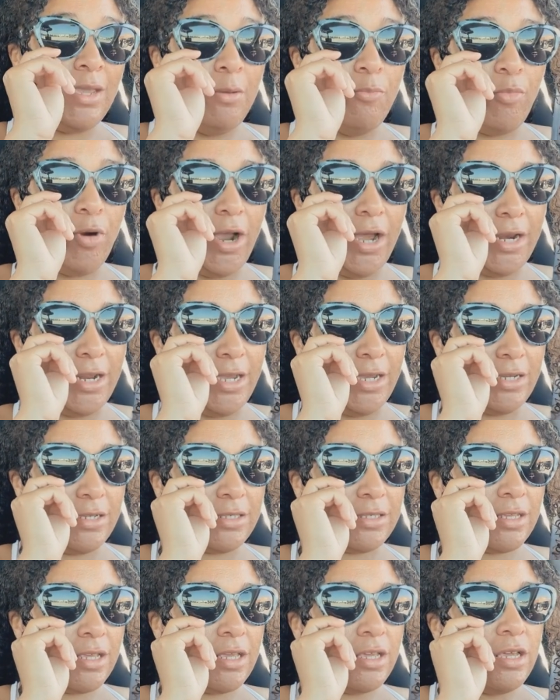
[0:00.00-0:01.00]

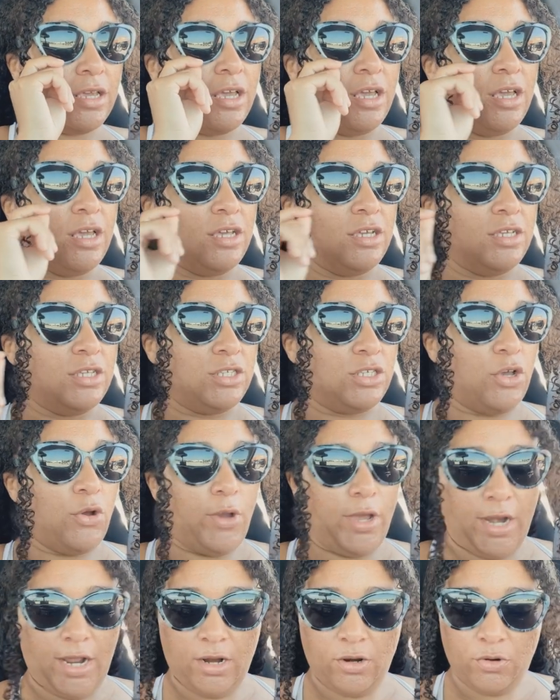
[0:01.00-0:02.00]
products. So,
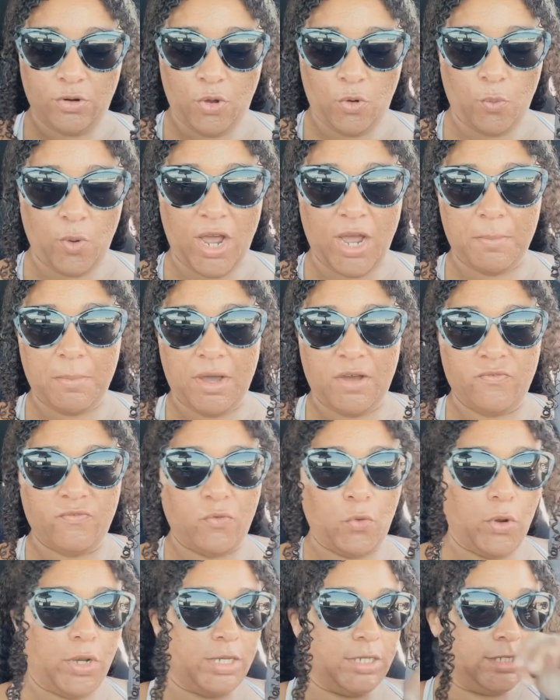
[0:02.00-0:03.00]
and I don't know why my
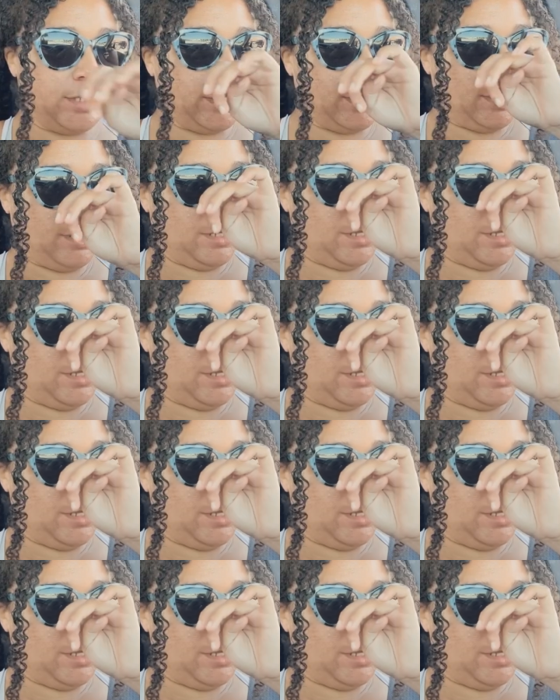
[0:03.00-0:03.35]
voice,